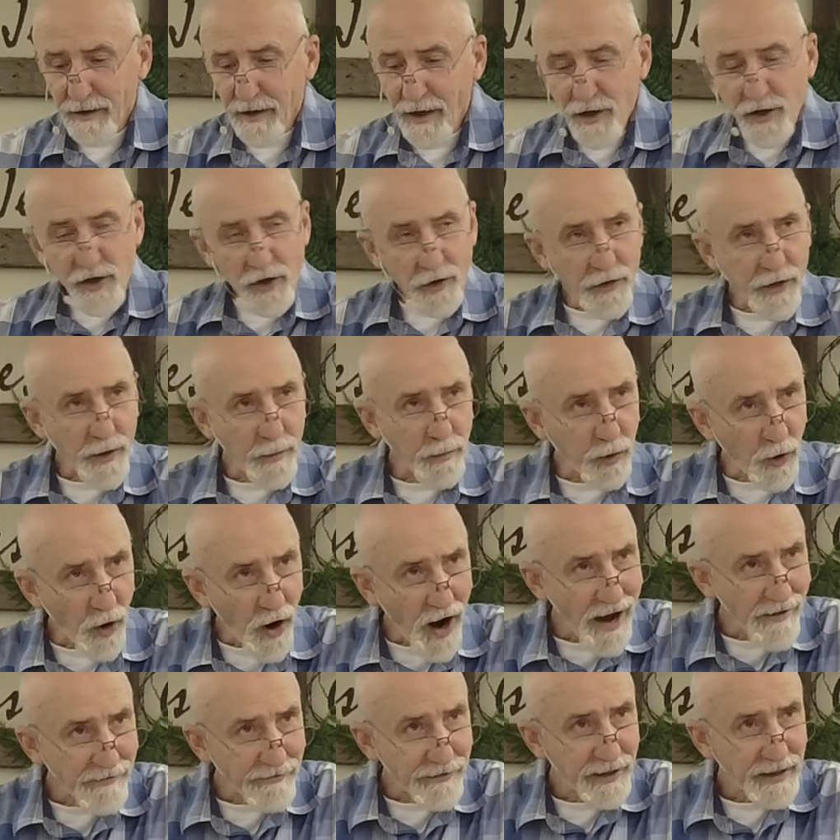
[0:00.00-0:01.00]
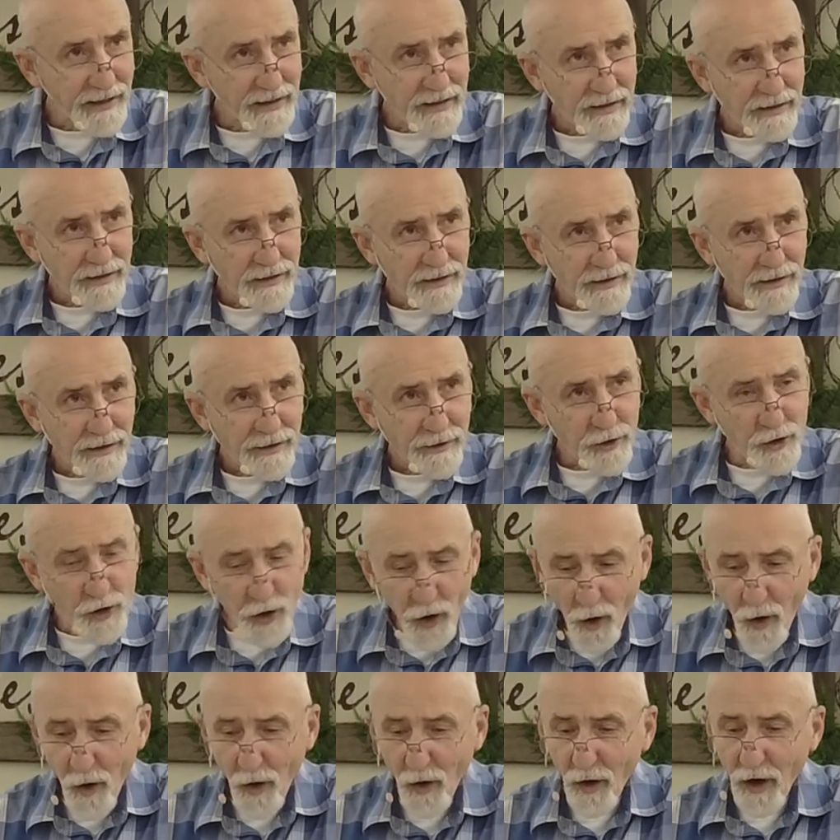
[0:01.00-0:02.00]
So the prophet
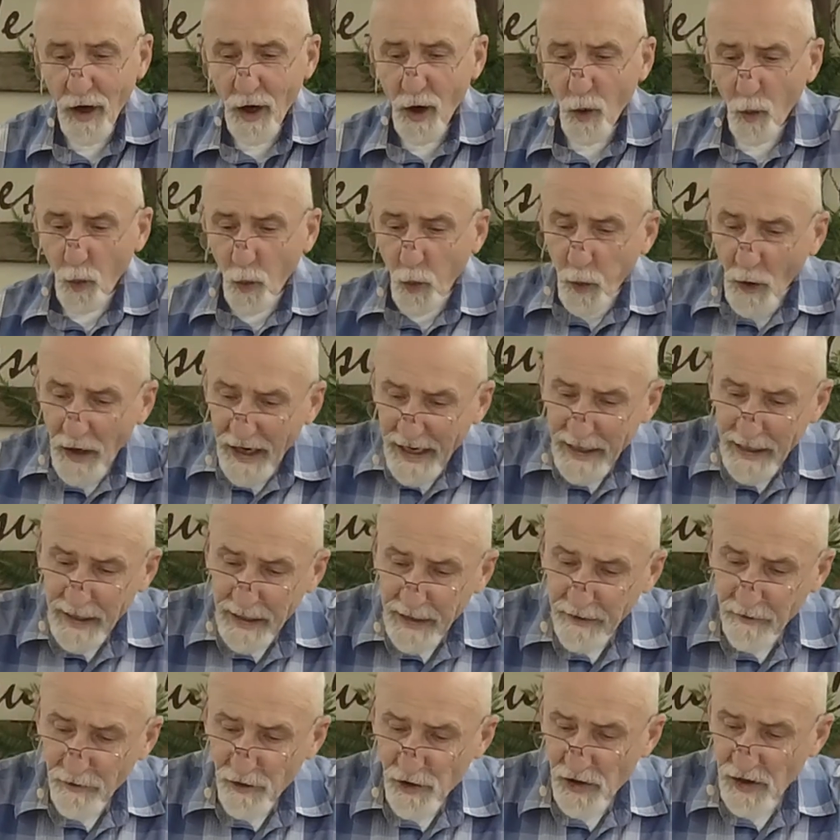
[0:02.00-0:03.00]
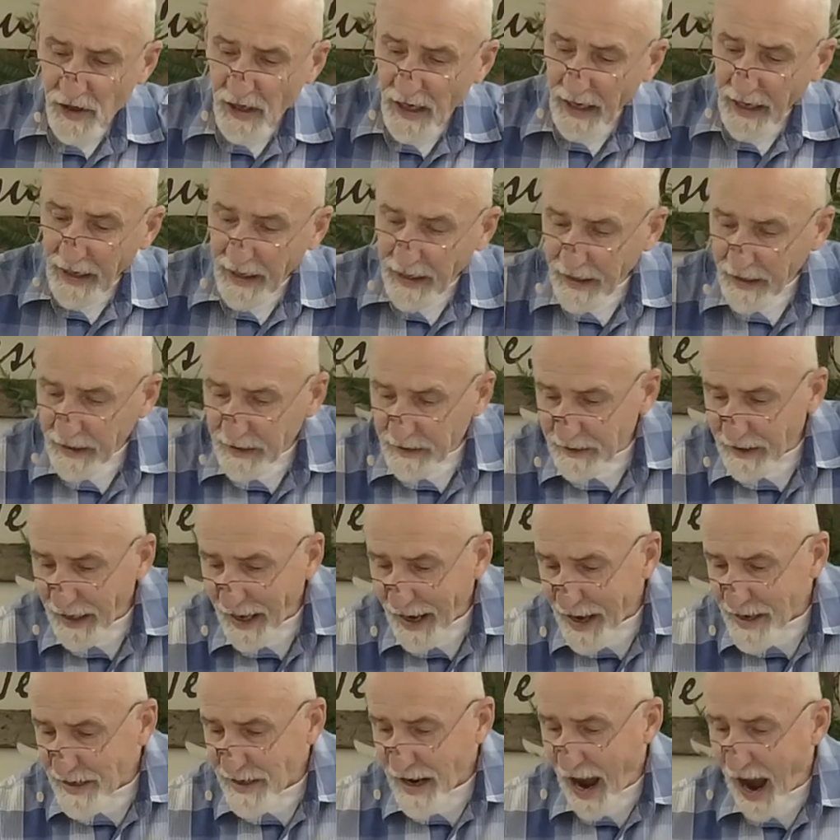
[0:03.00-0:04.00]
Joel weaves in
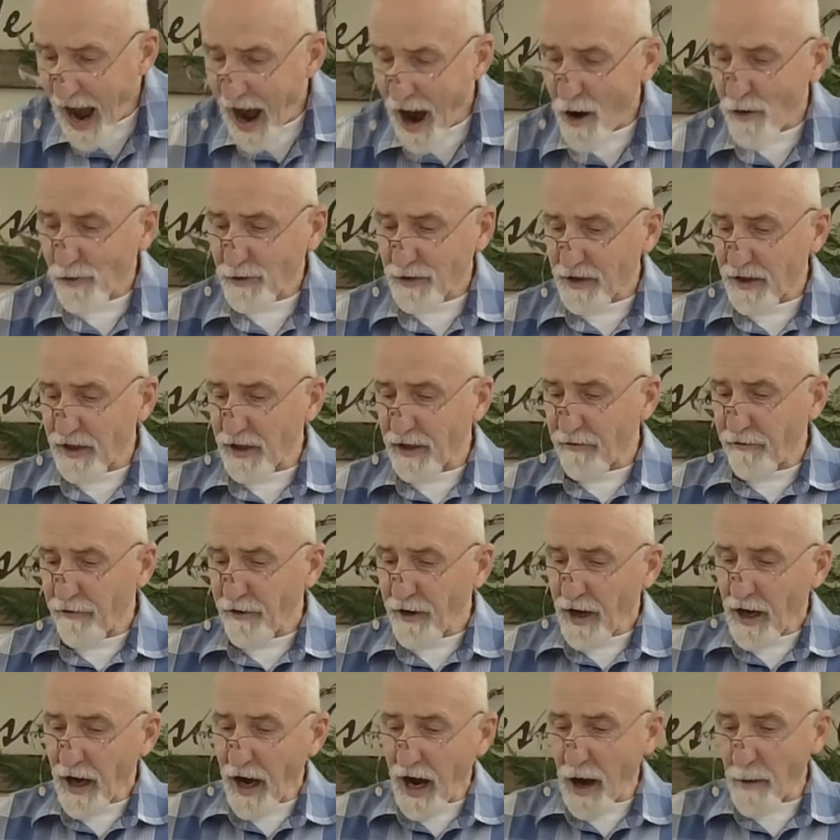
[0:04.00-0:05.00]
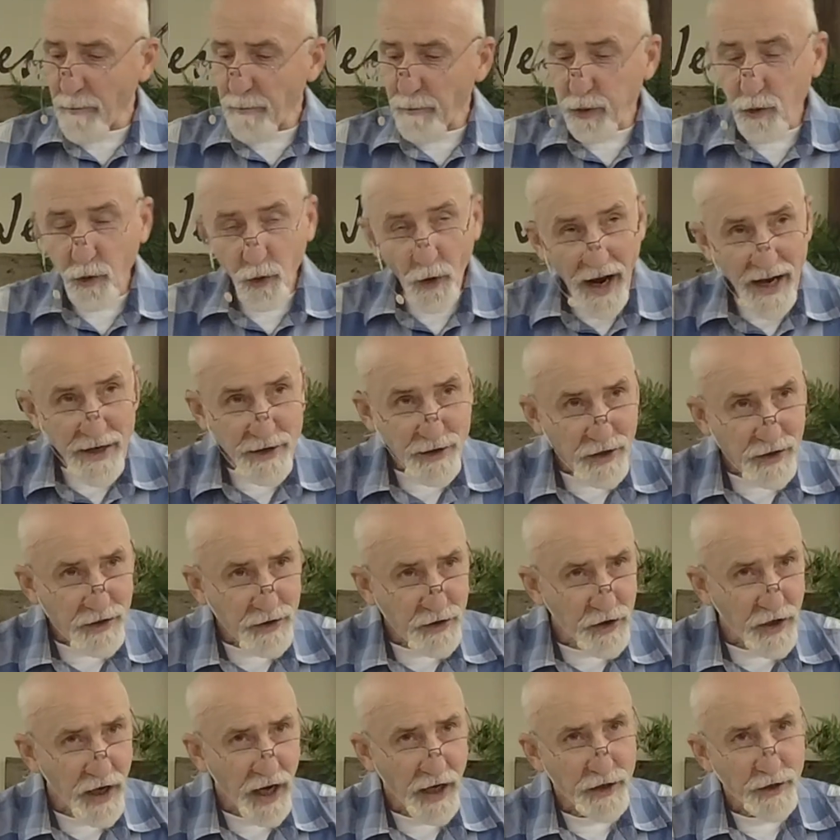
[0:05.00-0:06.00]
and out of a present
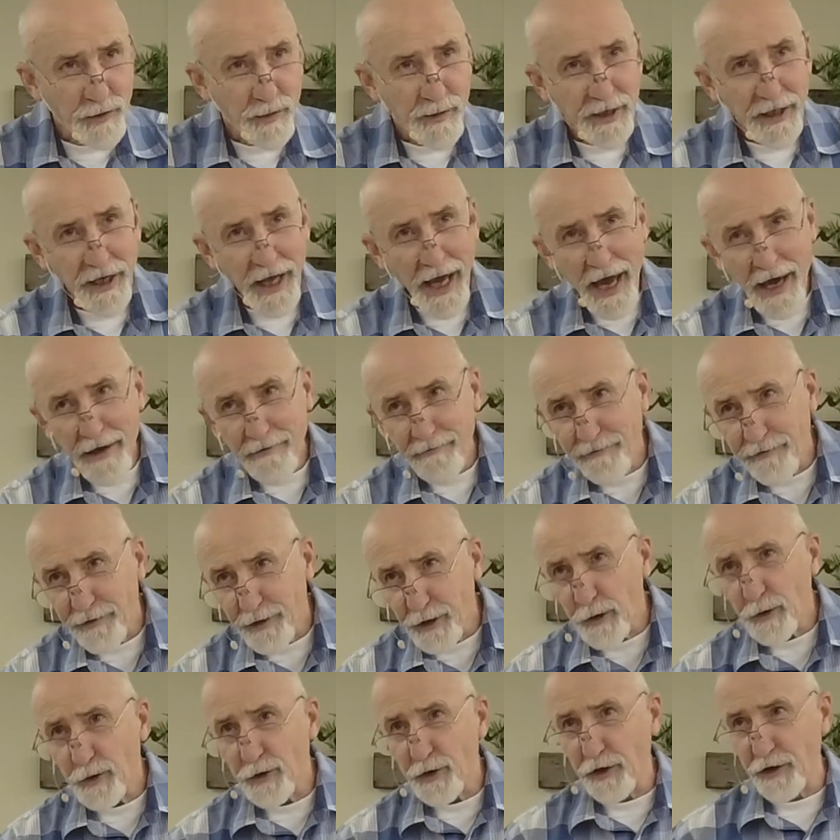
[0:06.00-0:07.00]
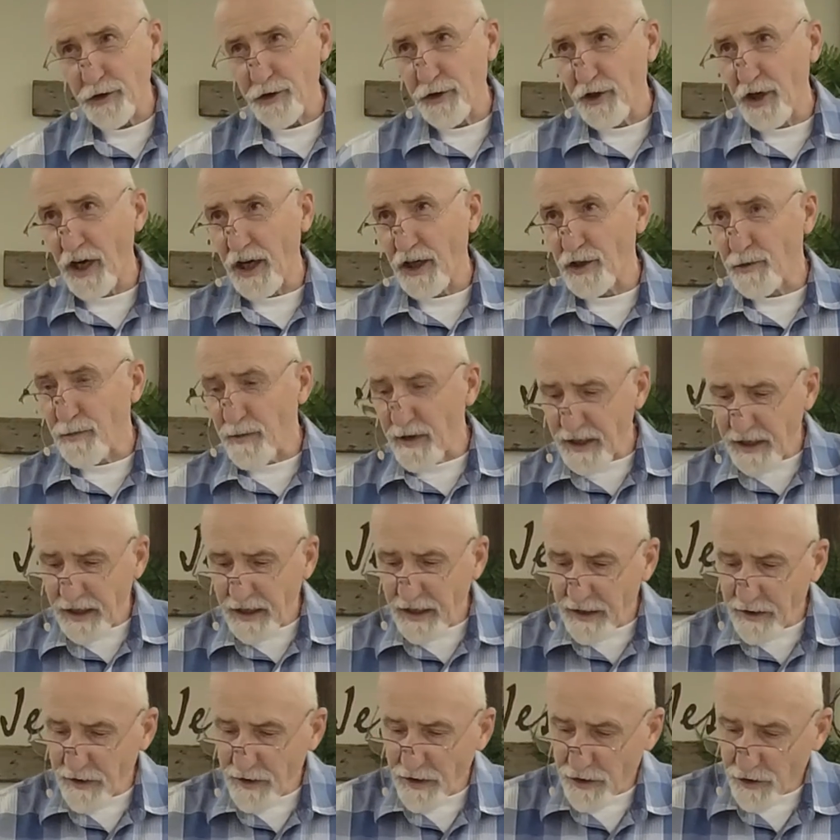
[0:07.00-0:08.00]
judgment and future judgment
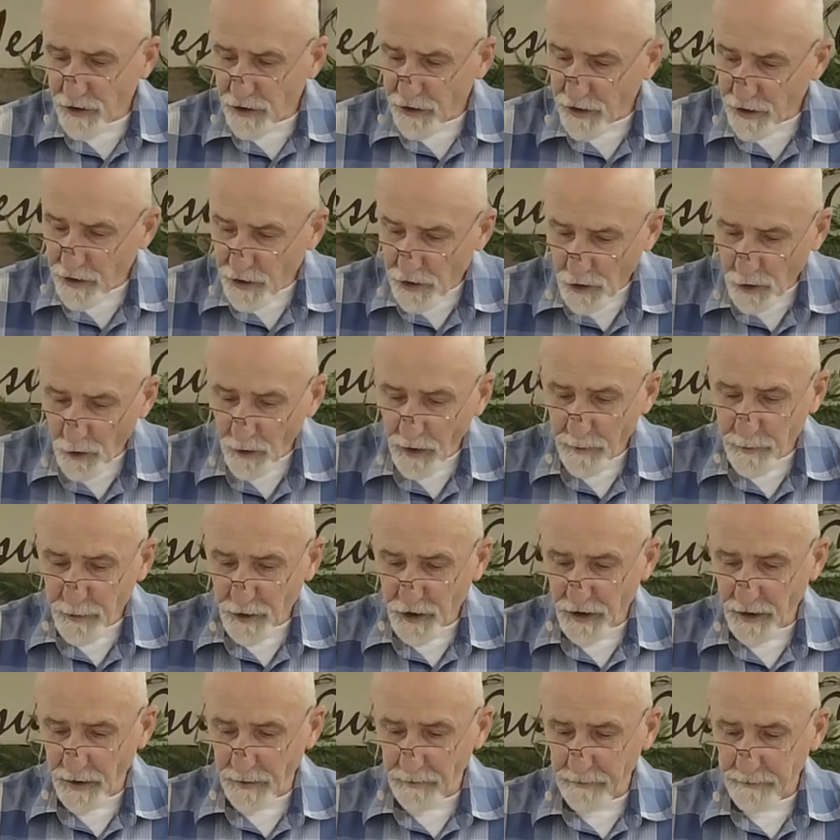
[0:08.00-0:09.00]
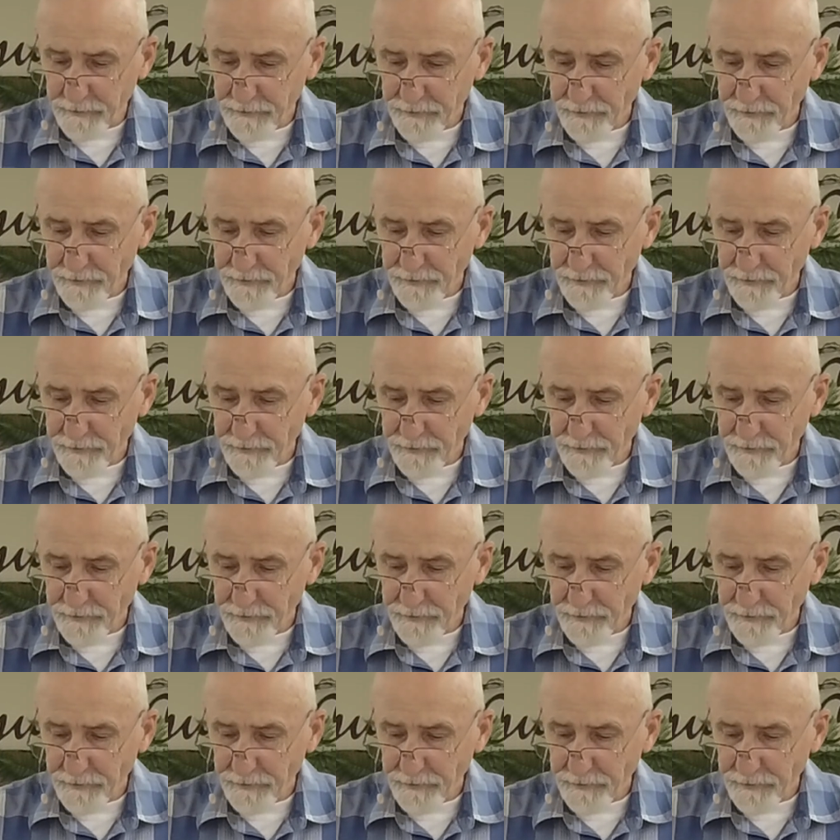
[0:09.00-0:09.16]
in this description.